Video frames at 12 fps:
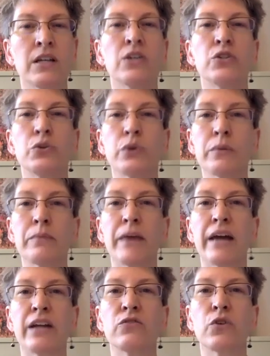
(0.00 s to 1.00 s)
to
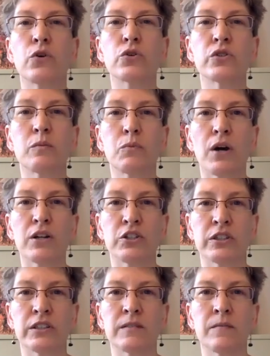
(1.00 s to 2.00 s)
combating voter
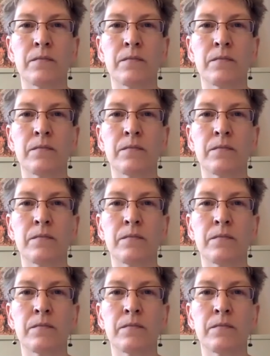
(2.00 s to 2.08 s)
suppression.